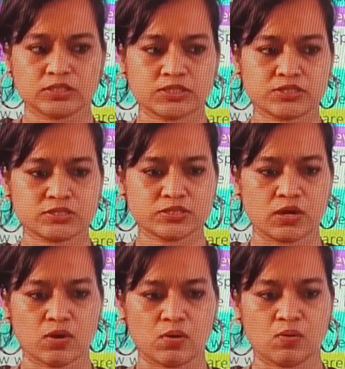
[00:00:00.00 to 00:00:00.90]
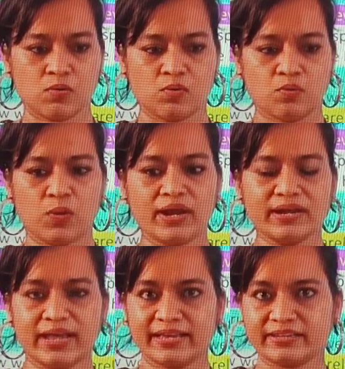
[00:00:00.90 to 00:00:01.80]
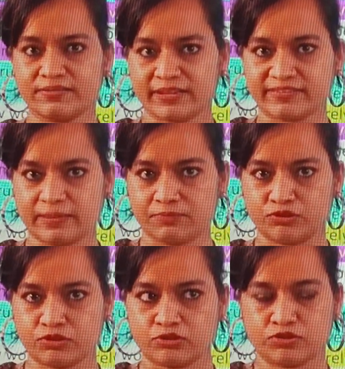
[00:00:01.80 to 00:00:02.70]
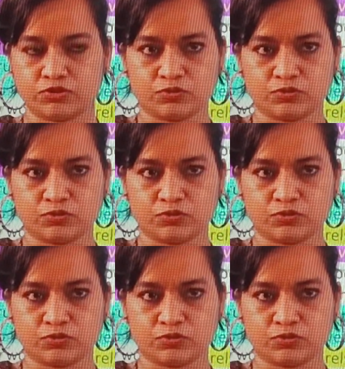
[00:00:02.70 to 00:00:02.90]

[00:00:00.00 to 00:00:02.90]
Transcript: So one negative exception to